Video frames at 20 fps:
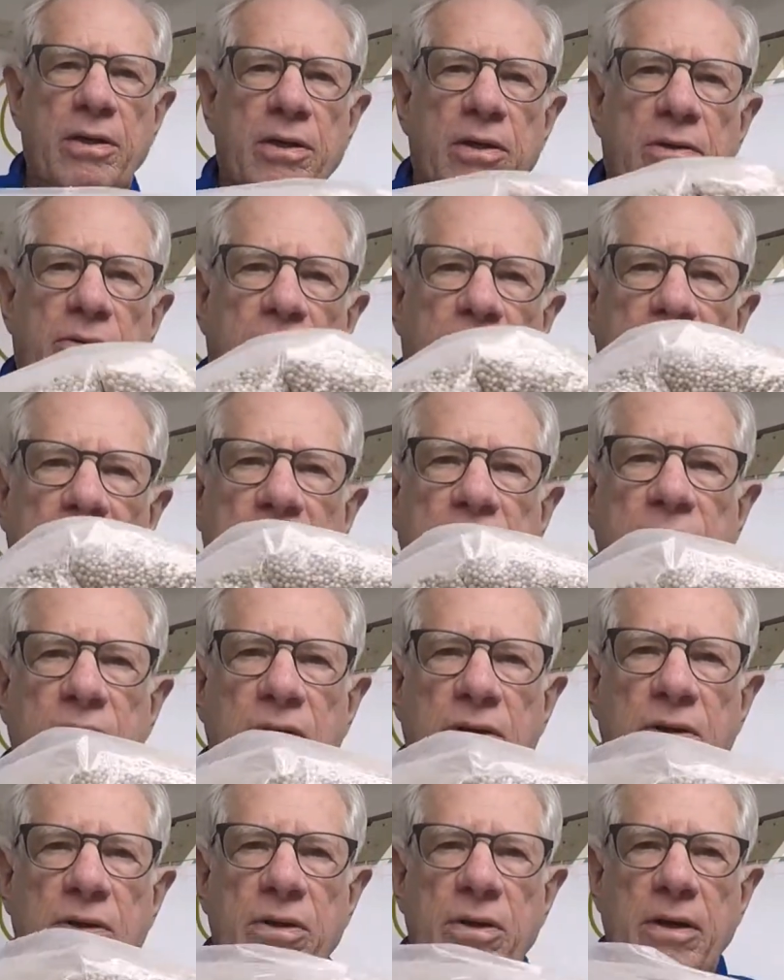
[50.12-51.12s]

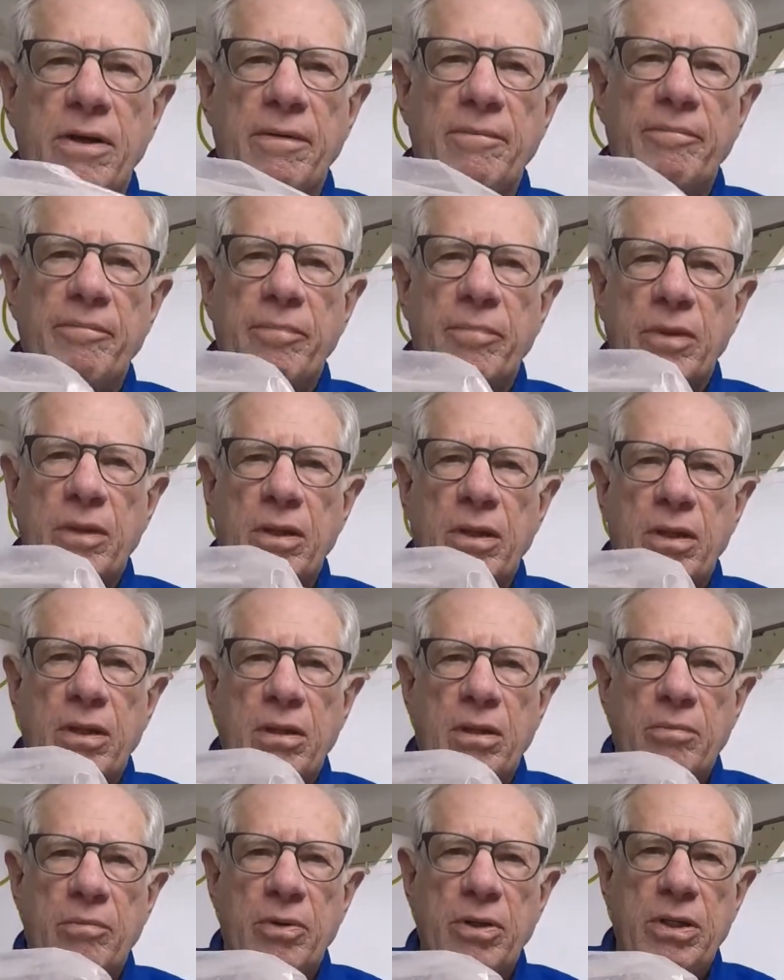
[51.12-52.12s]
granular
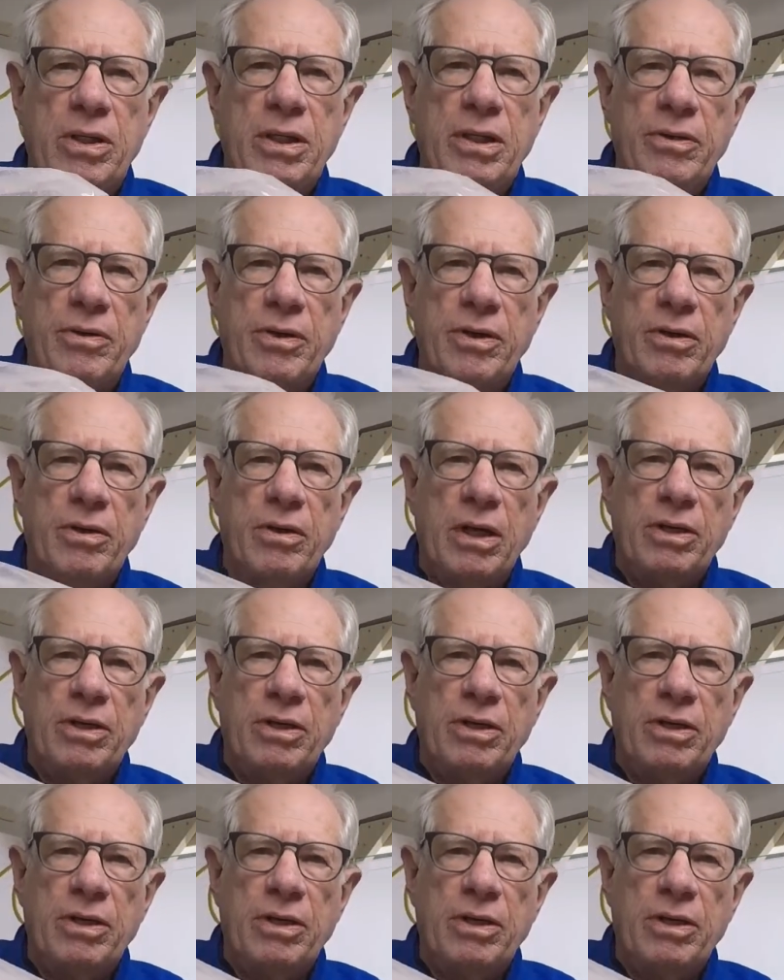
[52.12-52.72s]
material.